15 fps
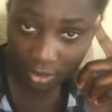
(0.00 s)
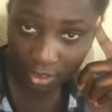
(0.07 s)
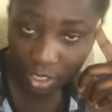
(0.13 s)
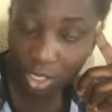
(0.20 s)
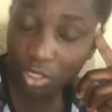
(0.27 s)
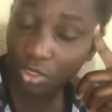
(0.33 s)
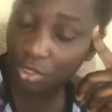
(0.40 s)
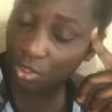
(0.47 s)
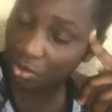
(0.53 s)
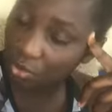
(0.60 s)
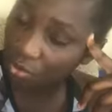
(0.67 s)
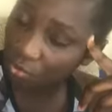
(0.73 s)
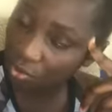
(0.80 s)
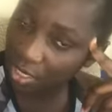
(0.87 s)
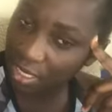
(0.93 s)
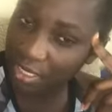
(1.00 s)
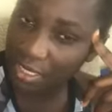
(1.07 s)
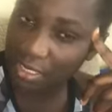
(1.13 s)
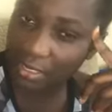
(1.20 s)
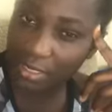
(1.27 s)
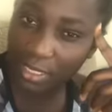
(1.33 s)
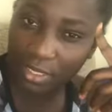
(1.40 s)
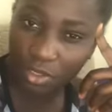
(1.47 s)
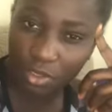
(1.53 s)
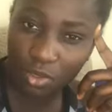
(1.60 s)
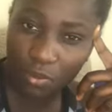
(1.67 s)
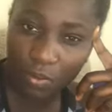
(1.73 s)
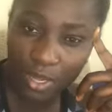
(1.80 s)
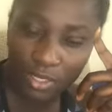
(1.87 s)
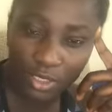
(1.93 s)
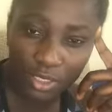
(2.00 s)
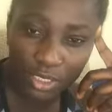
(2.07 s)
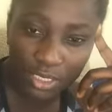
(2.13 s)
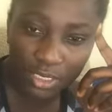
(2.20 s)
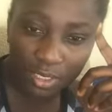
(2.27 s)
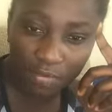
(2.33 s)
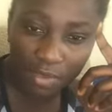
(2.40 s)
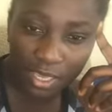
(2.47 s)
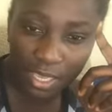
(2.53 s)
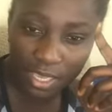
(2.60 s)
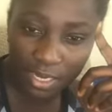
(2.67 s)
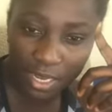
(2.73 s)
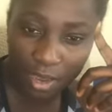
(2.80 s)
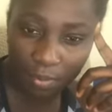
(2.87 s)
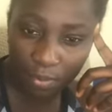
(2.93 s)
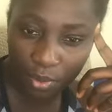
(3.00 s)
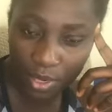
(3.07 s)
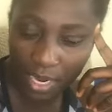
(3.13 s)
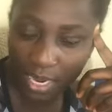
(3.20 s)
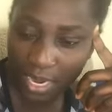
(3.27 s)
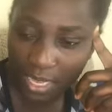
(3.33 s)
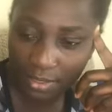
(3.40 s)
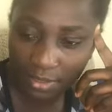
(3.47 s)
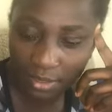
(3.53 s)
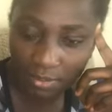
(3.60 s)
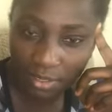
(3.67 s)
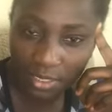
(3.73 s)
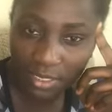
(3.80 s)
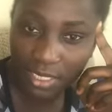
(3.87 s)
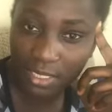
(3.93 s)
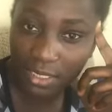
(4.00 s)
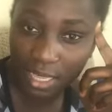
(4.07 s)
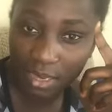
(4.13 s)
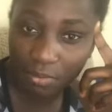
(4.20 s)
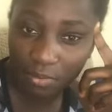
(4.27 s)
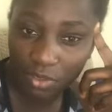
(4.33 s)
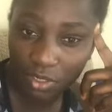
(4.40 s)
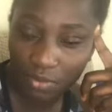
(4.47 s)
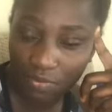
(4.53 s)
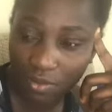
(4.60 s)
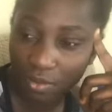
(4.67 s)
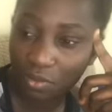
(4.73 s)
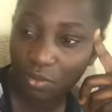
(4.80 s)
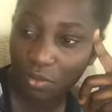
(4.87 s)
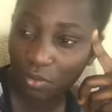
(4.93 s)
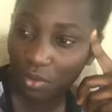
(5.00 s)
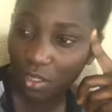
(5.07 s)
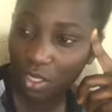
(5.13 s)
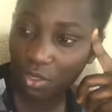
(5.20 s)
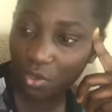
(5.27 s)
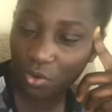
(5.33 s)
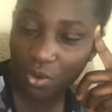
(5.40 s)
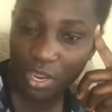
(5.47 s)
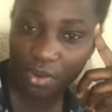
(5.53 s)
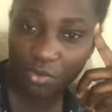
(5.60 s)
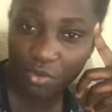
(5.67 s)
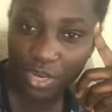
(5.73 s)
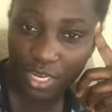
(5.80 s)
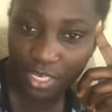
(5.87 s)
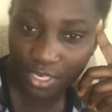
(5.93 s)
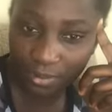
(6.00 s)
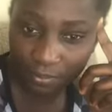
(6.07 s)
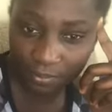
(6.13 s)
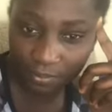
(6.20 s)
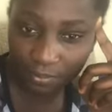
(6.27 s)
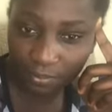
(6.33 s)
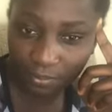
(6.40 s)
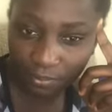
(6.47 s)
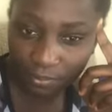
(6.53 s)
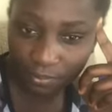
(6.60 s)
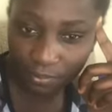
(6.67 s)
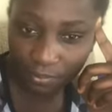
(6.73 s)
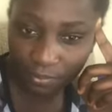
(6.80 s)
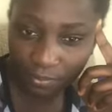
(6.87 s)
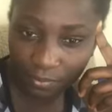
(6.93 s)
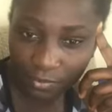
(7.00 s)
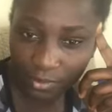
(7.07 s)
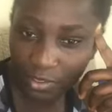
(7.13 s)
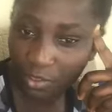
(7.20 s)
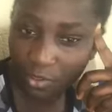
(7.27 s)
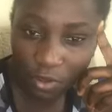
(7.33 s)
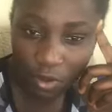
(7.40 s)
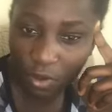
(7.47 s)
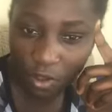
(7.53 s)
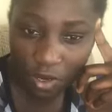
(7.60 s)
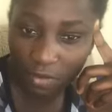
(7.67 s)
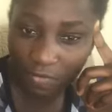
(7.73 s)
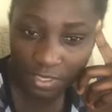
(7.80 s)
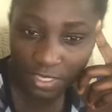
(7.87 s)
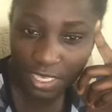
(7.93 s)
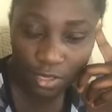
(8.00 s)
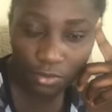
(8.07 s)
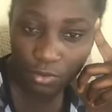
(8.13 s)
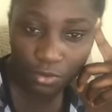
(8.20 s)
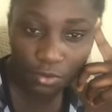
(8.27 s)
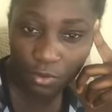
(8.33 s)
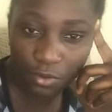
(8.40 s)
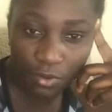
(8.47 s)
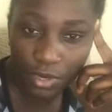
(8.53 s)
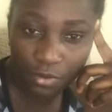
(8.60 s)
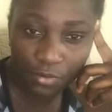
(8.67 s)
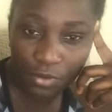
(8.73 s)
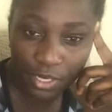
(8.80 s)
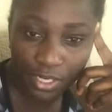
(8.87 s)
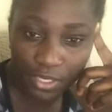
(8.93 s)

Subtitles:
So no, reading is not one you just give a kid a book and ask them to sit like most of them. Go and read. Not all of us can do go and read.